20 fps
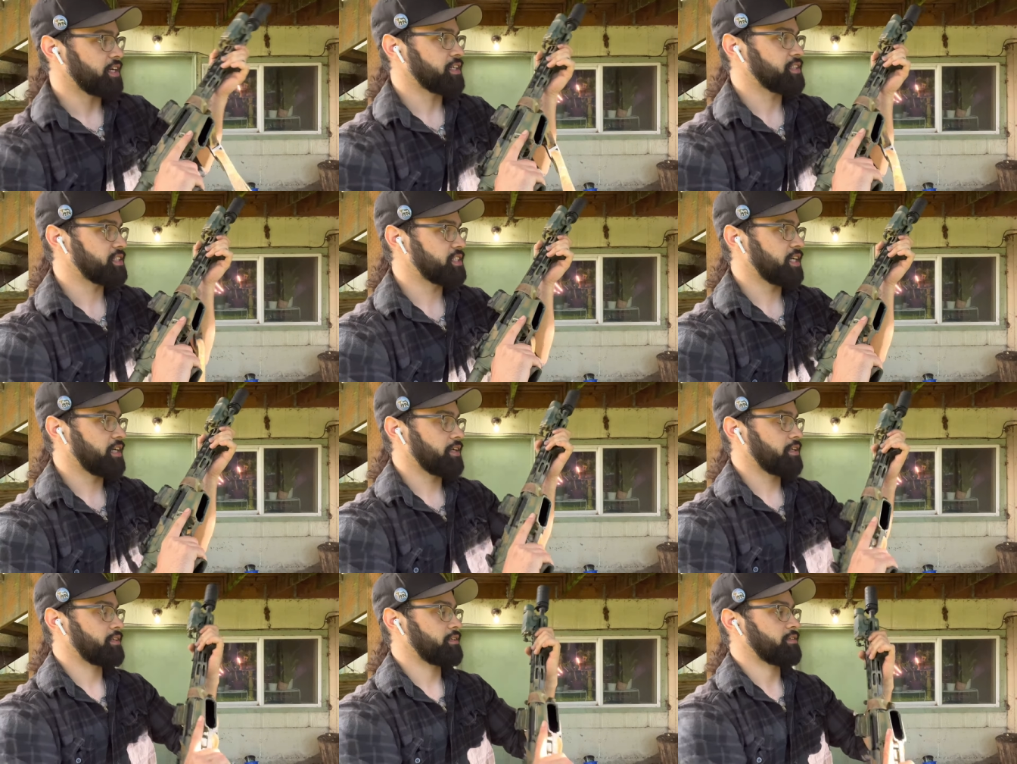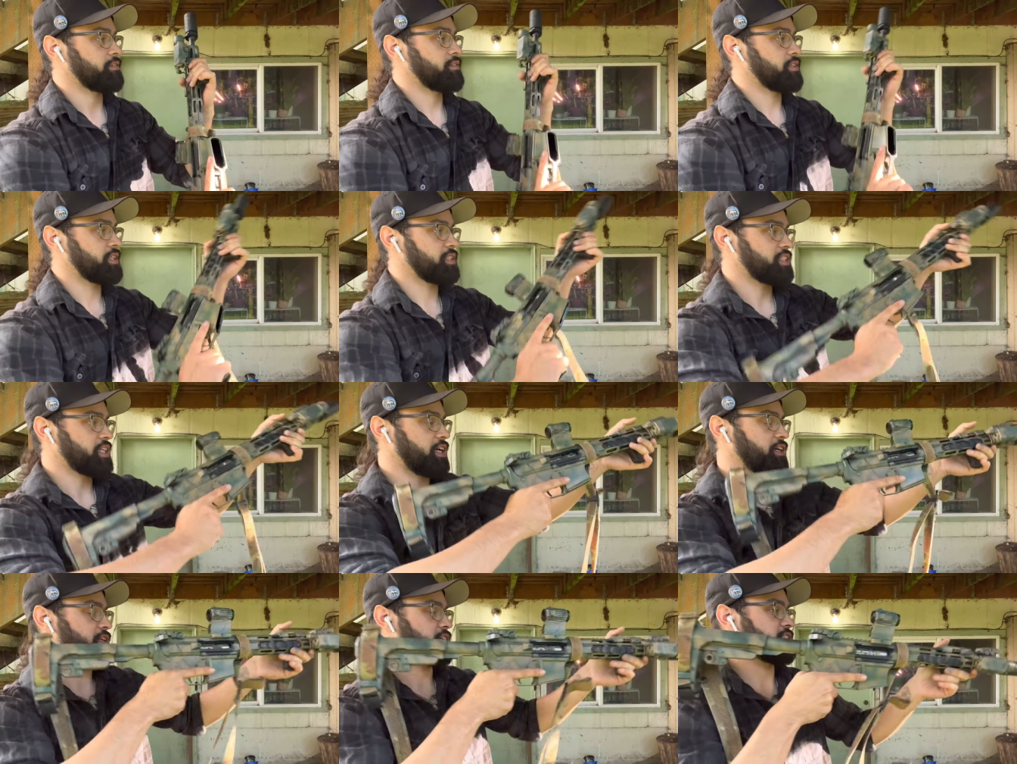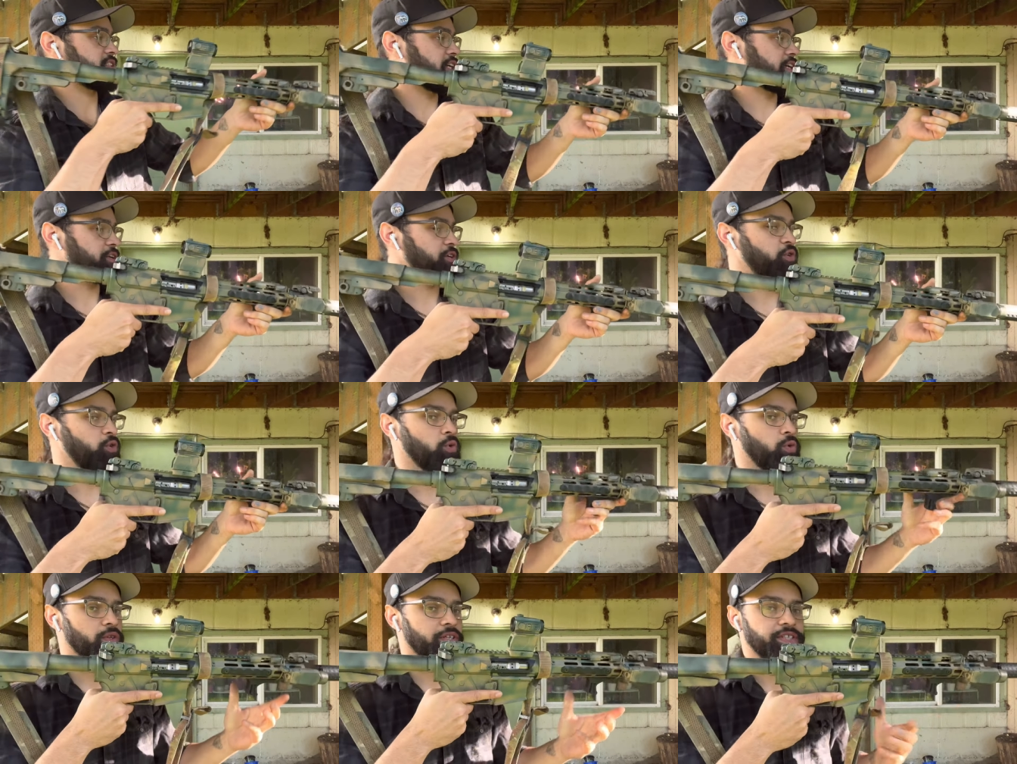a ton, a ton, a ton of
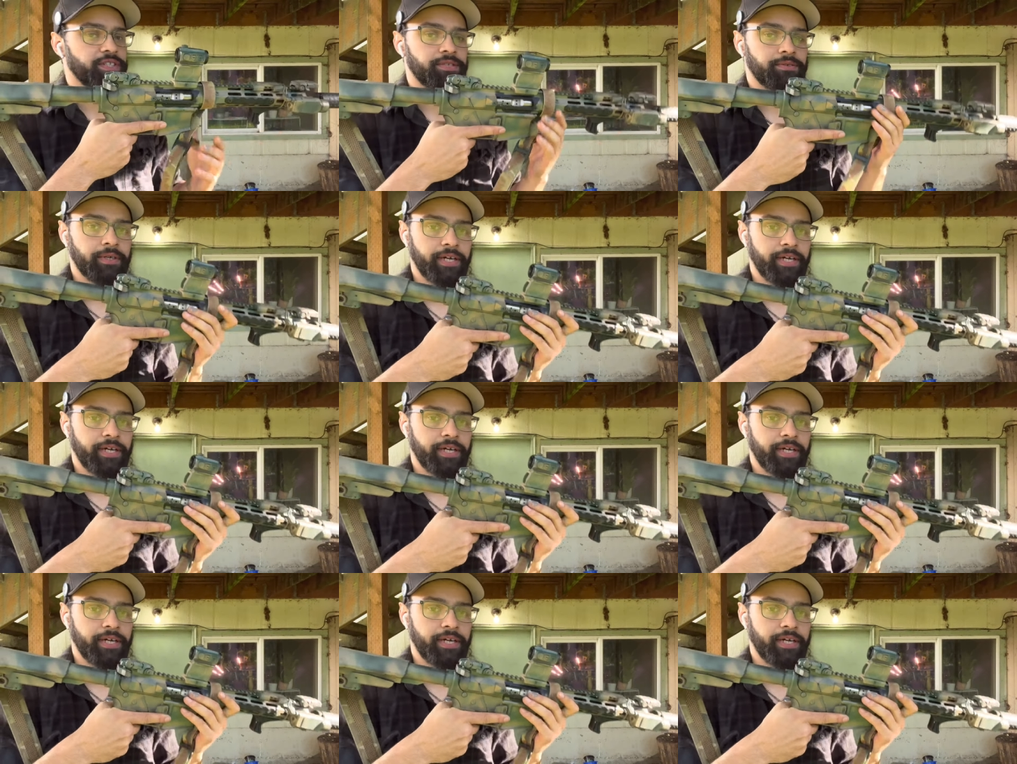coolness,